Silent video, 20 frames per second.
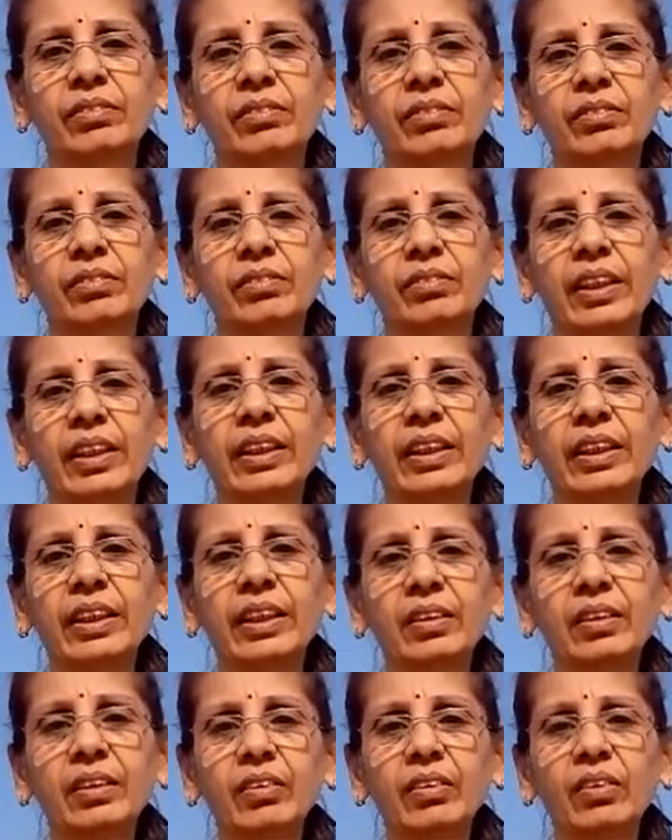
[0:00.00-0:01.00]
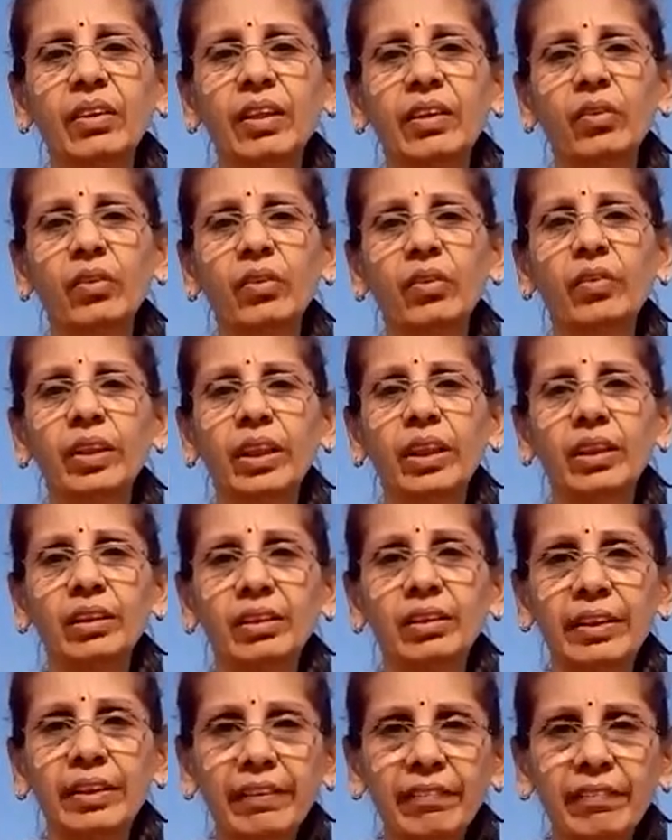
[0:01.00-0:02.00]
who will
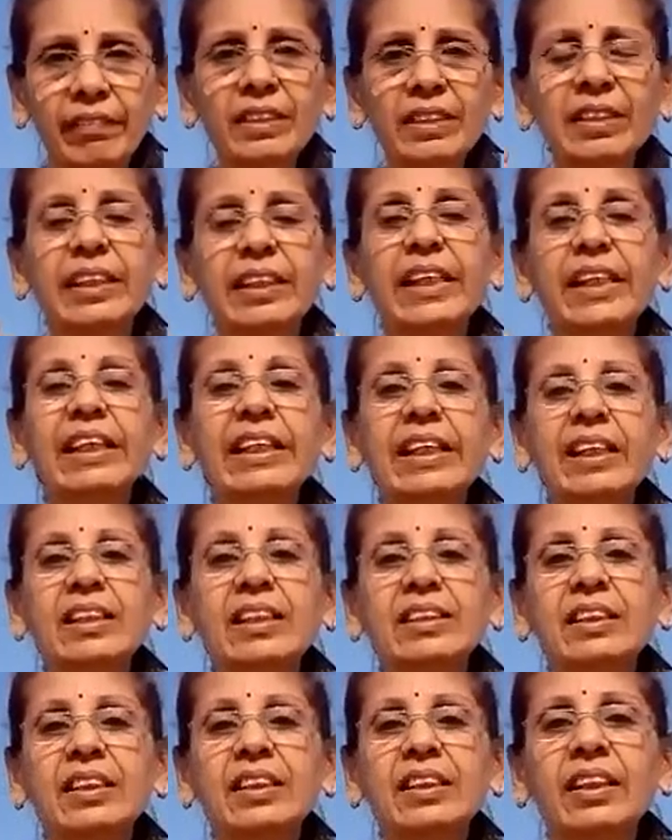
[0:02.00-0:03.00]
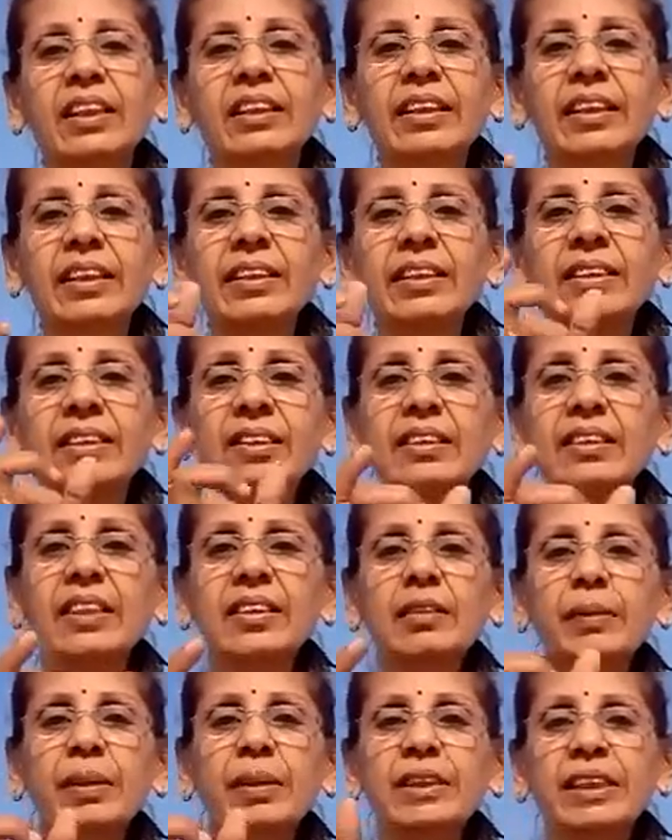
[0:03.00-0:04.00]
give us the details that this is this
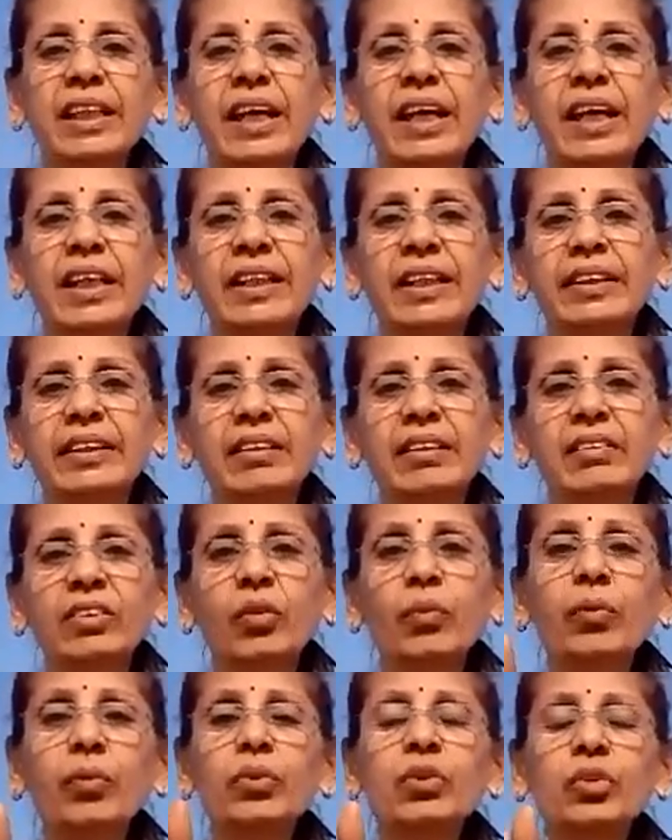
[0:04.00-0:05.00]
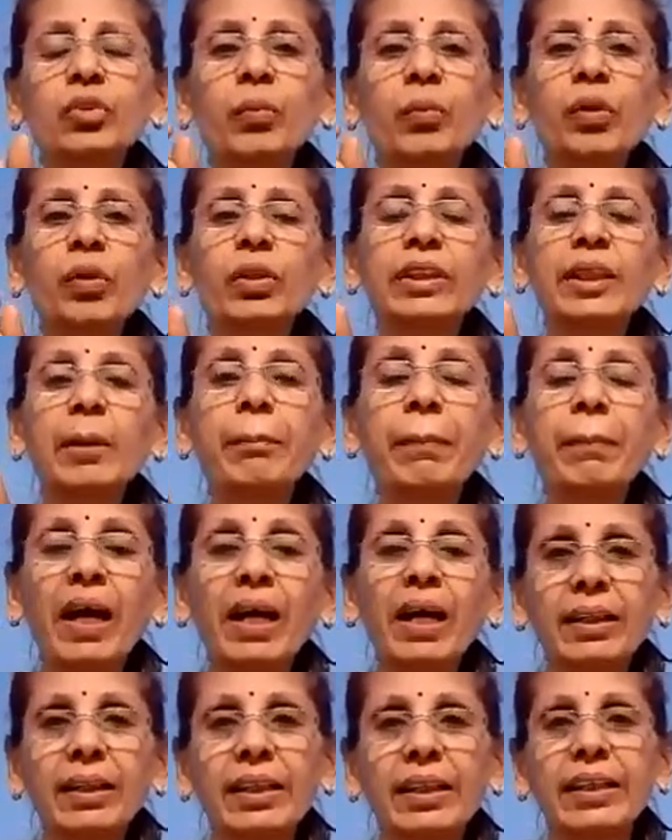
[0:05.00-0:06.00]
much carat. So usko bolte hain
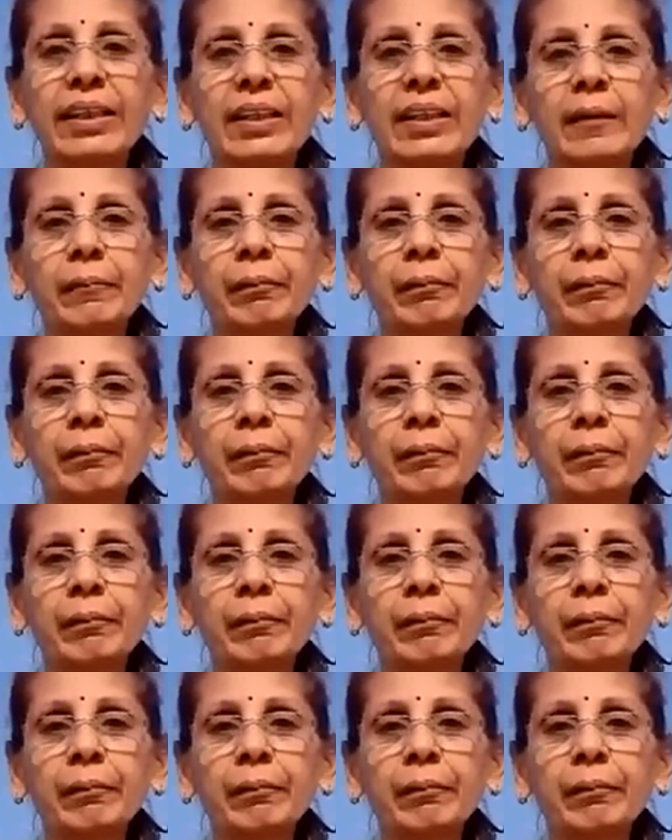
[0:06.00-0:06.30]
parkhi.